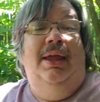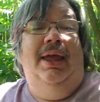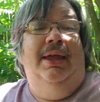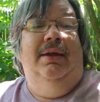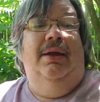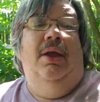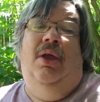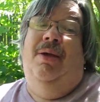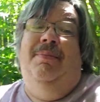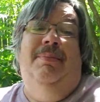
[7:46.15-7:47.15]
hey,
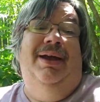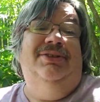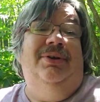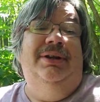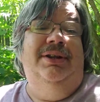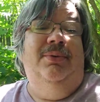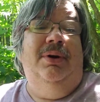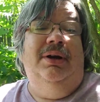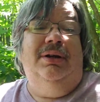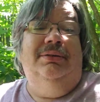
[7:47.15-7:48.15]
Mike's already did the
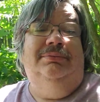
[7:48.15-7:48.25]
work